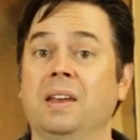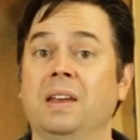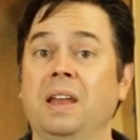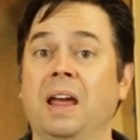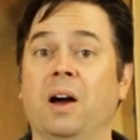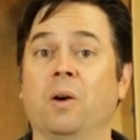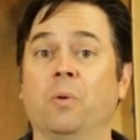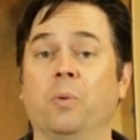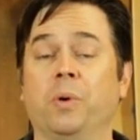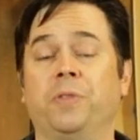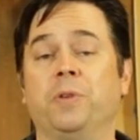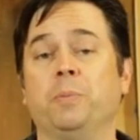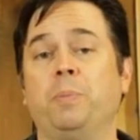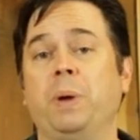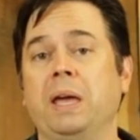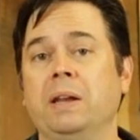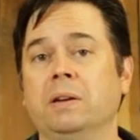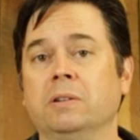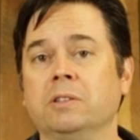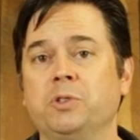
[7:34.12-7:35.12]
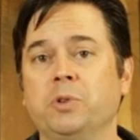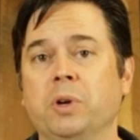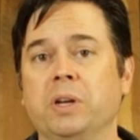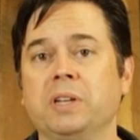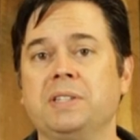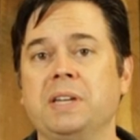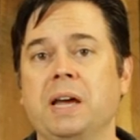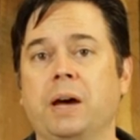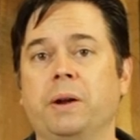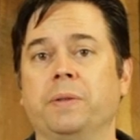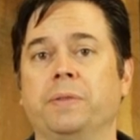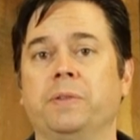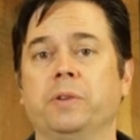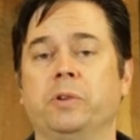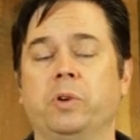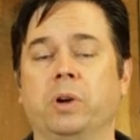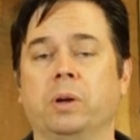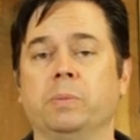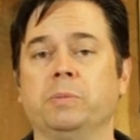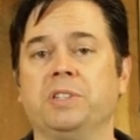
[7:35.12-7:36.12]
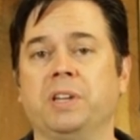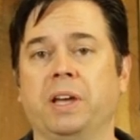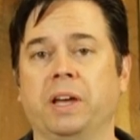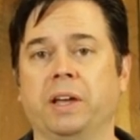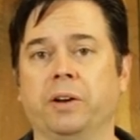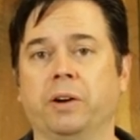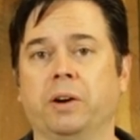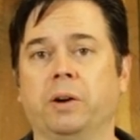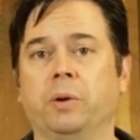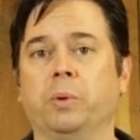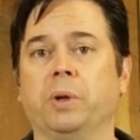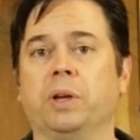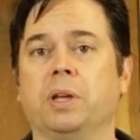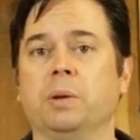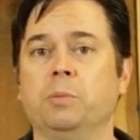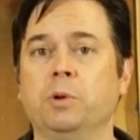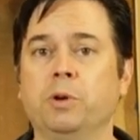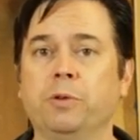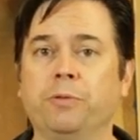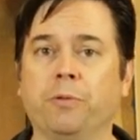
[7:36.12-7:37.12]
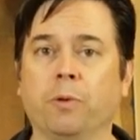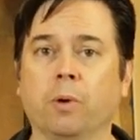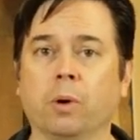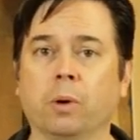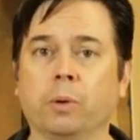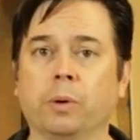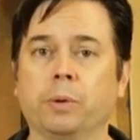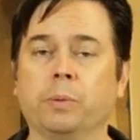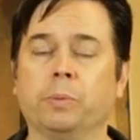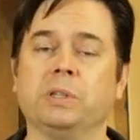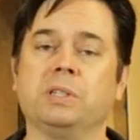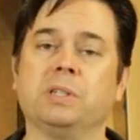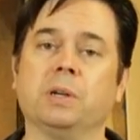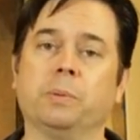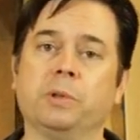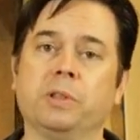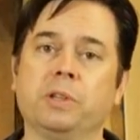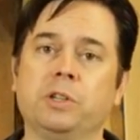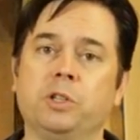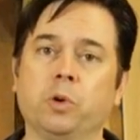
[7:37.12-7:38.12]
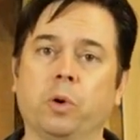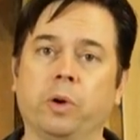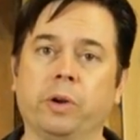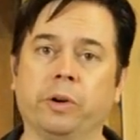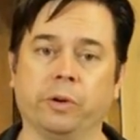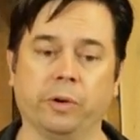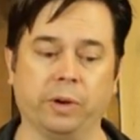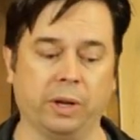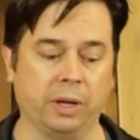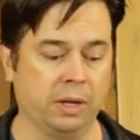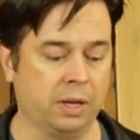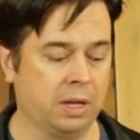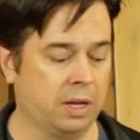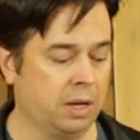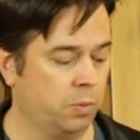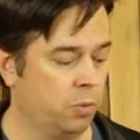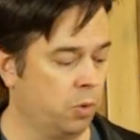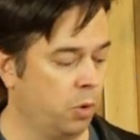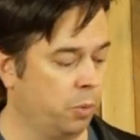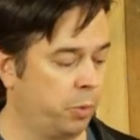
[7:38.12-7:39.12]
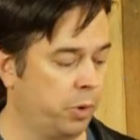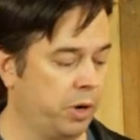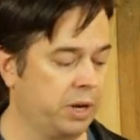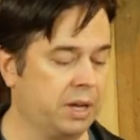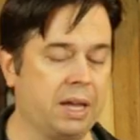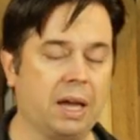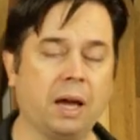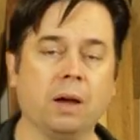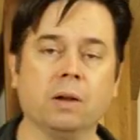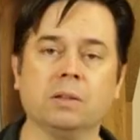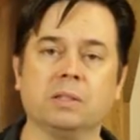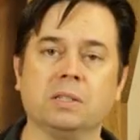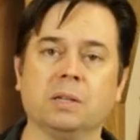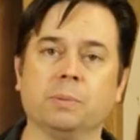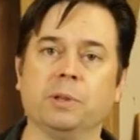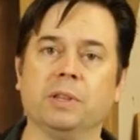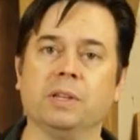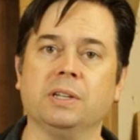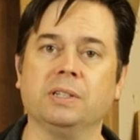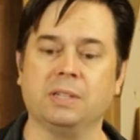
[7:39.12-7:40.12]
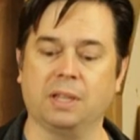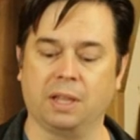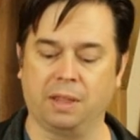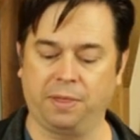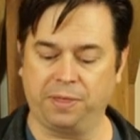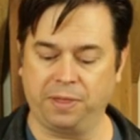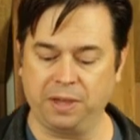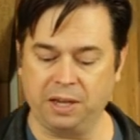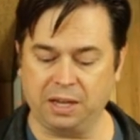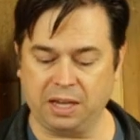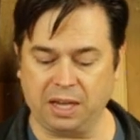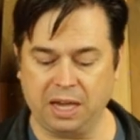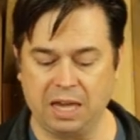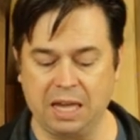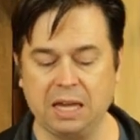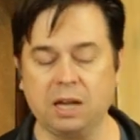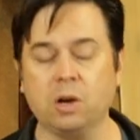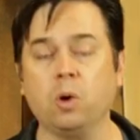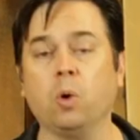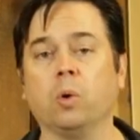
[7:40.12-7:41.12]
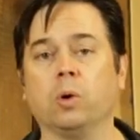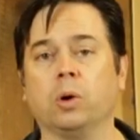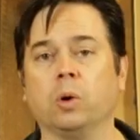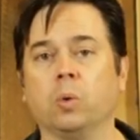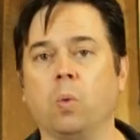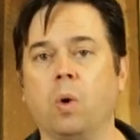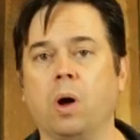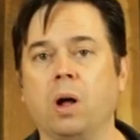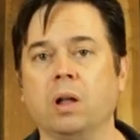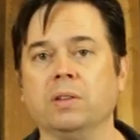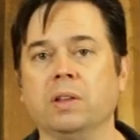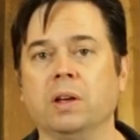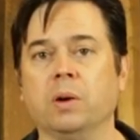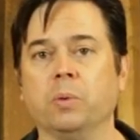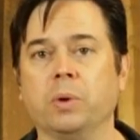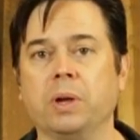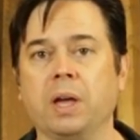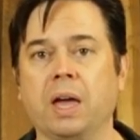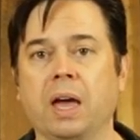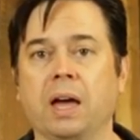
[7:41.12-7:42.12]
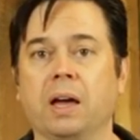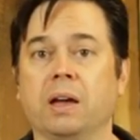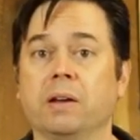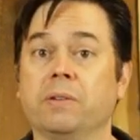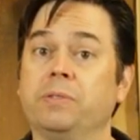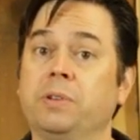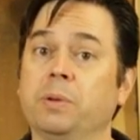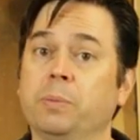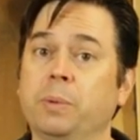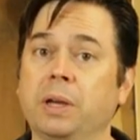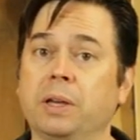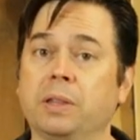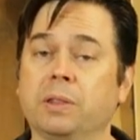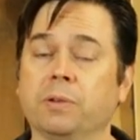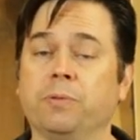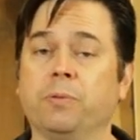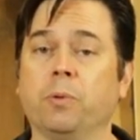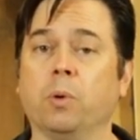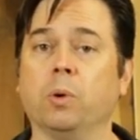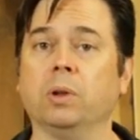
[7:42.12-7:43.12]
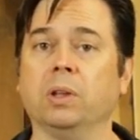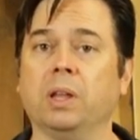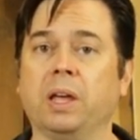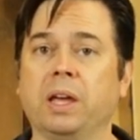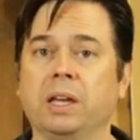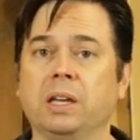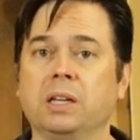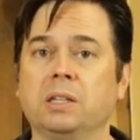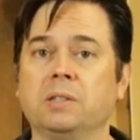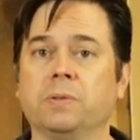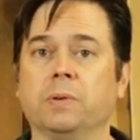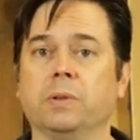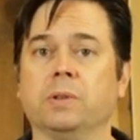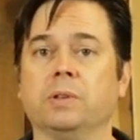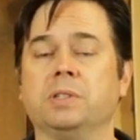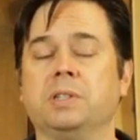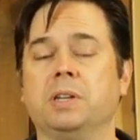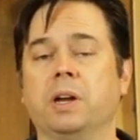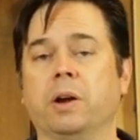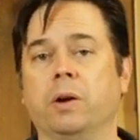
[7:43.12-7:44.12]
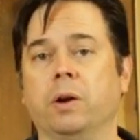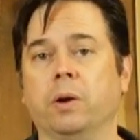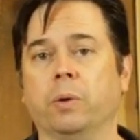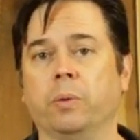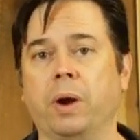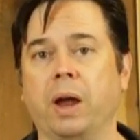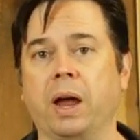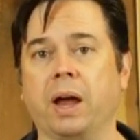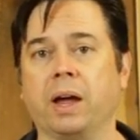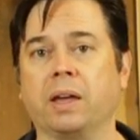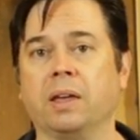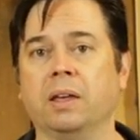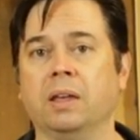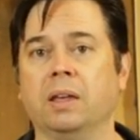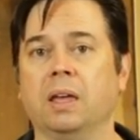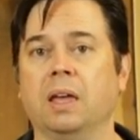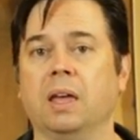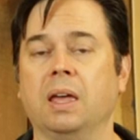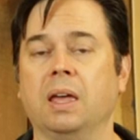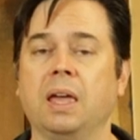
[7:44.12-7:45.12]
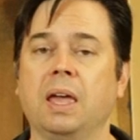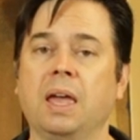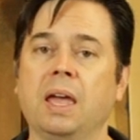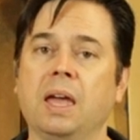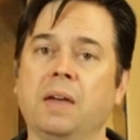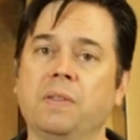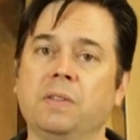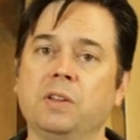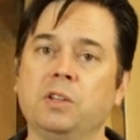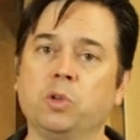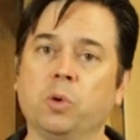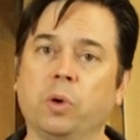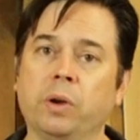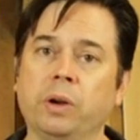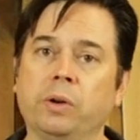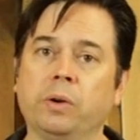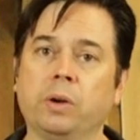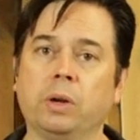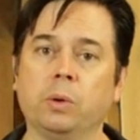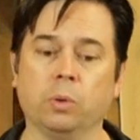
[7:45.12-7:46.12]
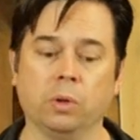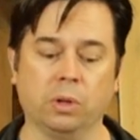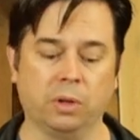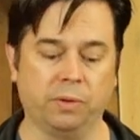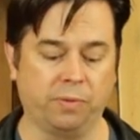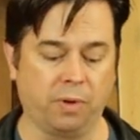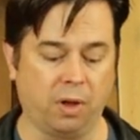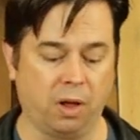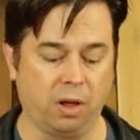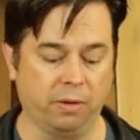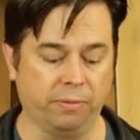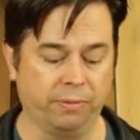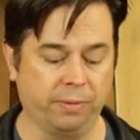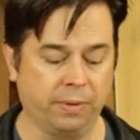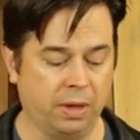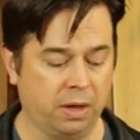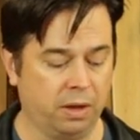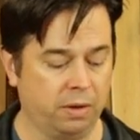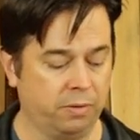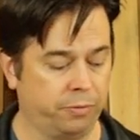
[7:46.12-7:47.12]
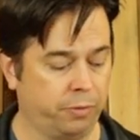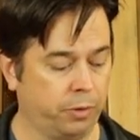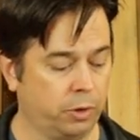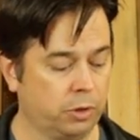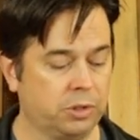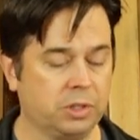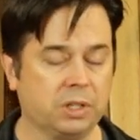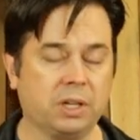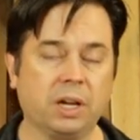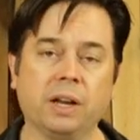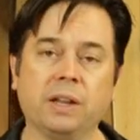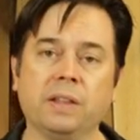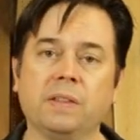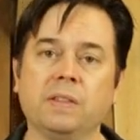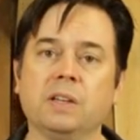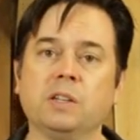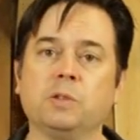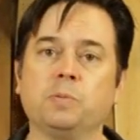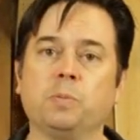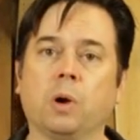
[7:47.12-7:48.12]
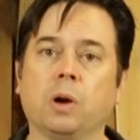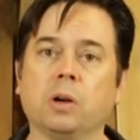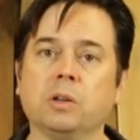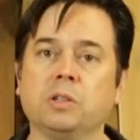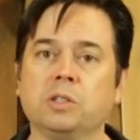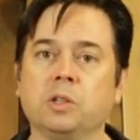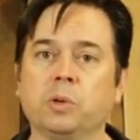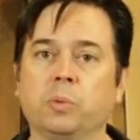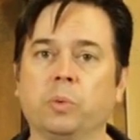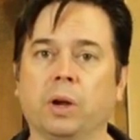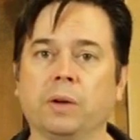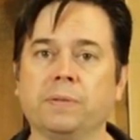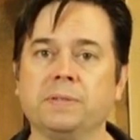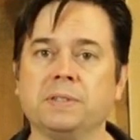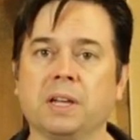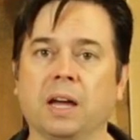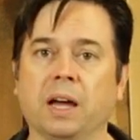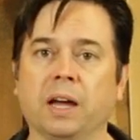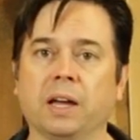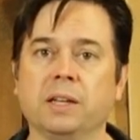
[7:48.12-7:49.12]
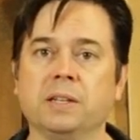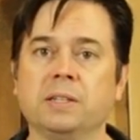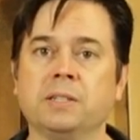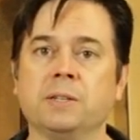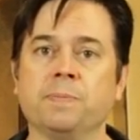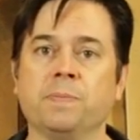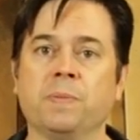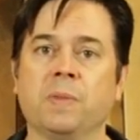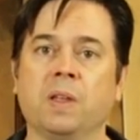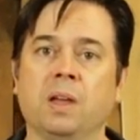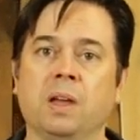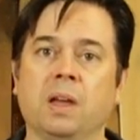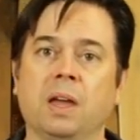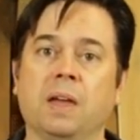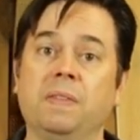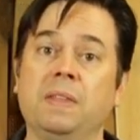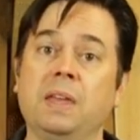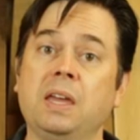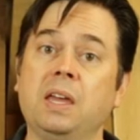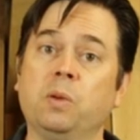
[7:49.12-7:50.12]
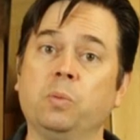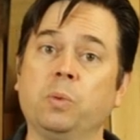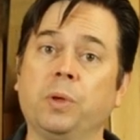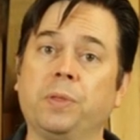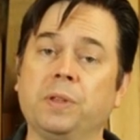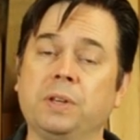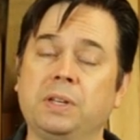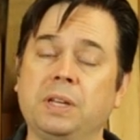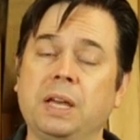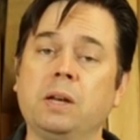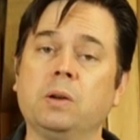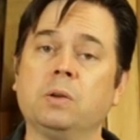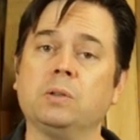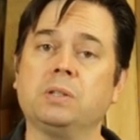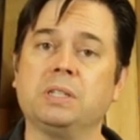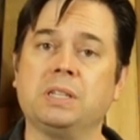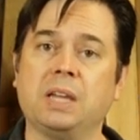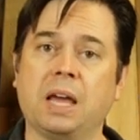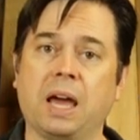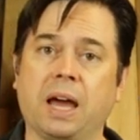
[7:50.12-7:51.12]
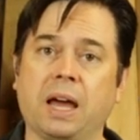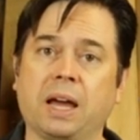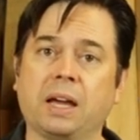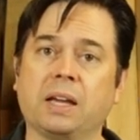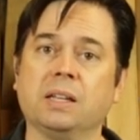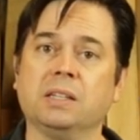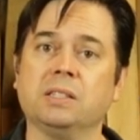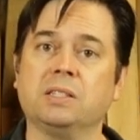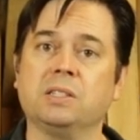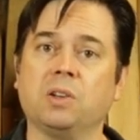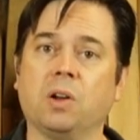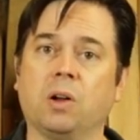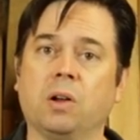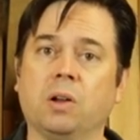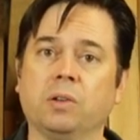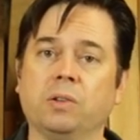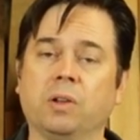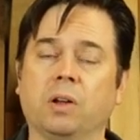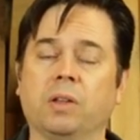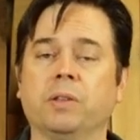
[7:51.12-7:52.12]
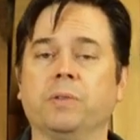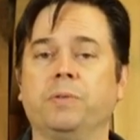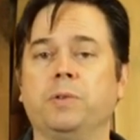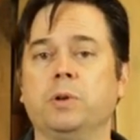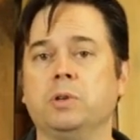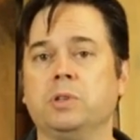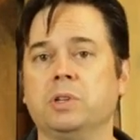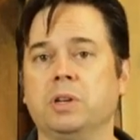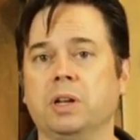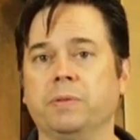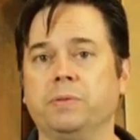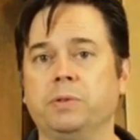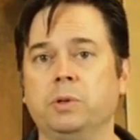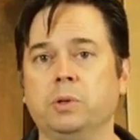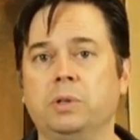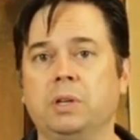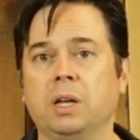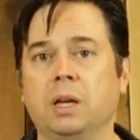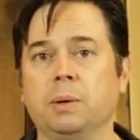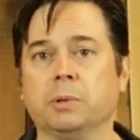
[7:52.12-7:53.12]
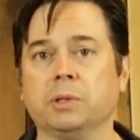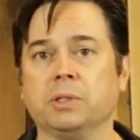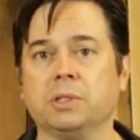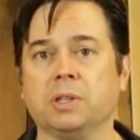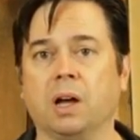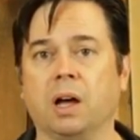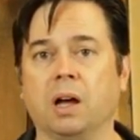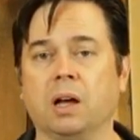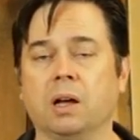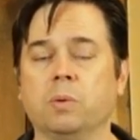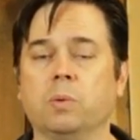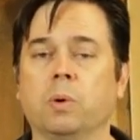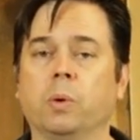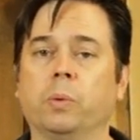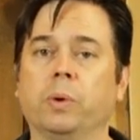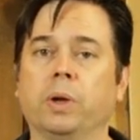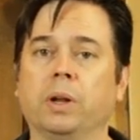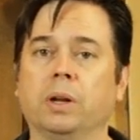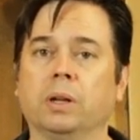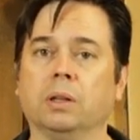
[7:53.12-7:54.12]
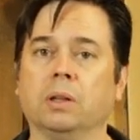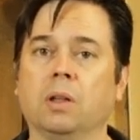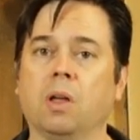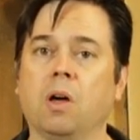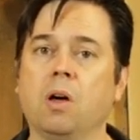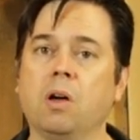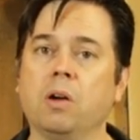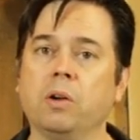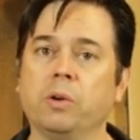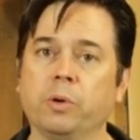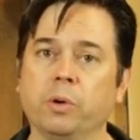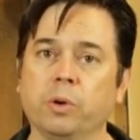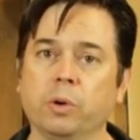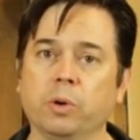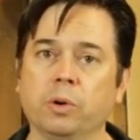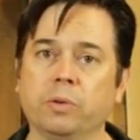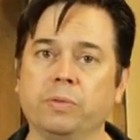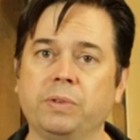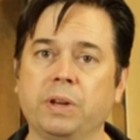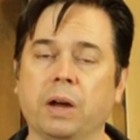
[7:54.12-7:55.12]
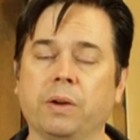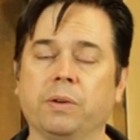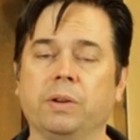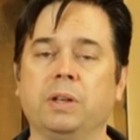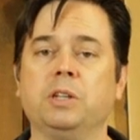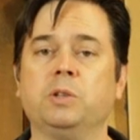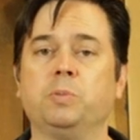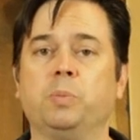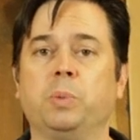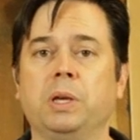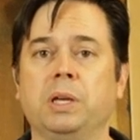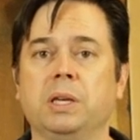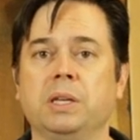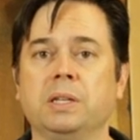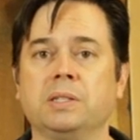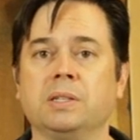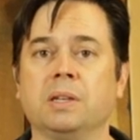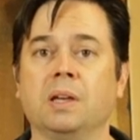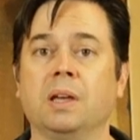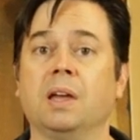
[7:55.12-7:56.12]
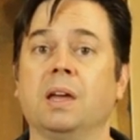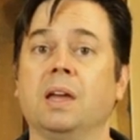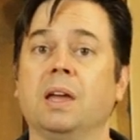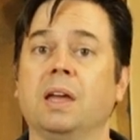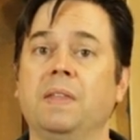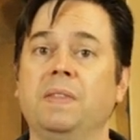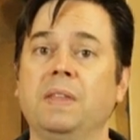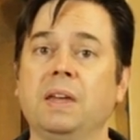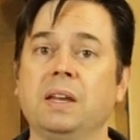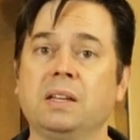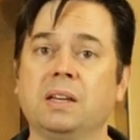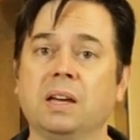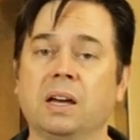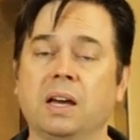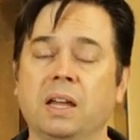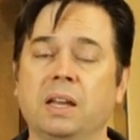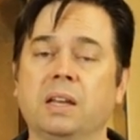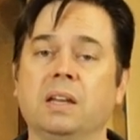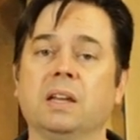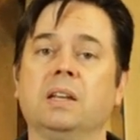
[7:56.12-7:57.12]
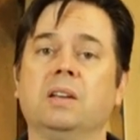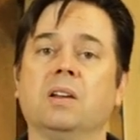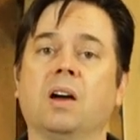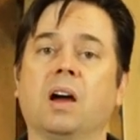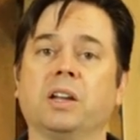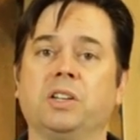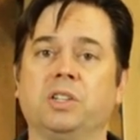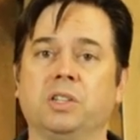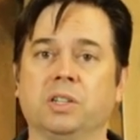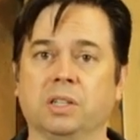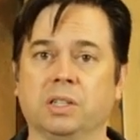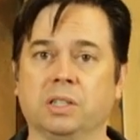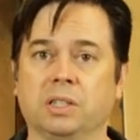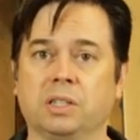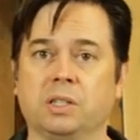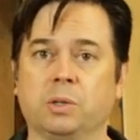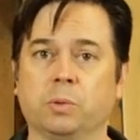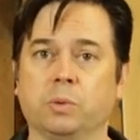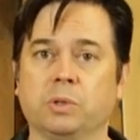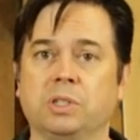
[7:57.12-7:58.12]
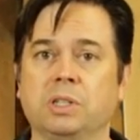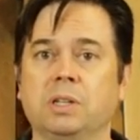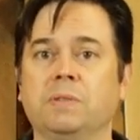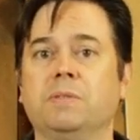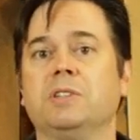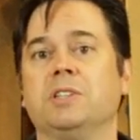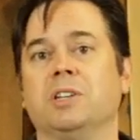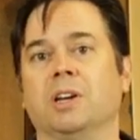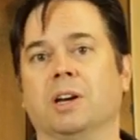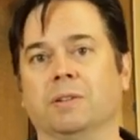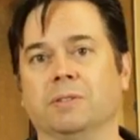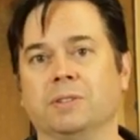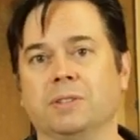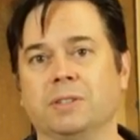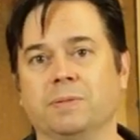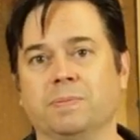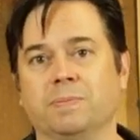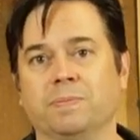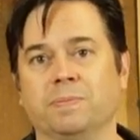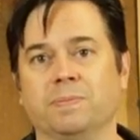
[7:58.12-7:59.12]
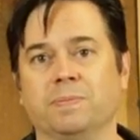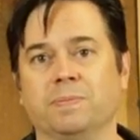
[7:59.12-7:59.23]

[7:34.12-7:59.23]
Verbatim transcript: Now, with the panels dressed out at the drum sander, we can move forward with some of the joinery. We'll break out some of this thick eight-quarter walnut we have to make the four legs for the stereo rack. And the joinery will involve first cutting these parts to rough size, and then with the dado stack installed on the Fusion F two table saw, we'll run a long groove down each piece and then cut notches to receive the shelves.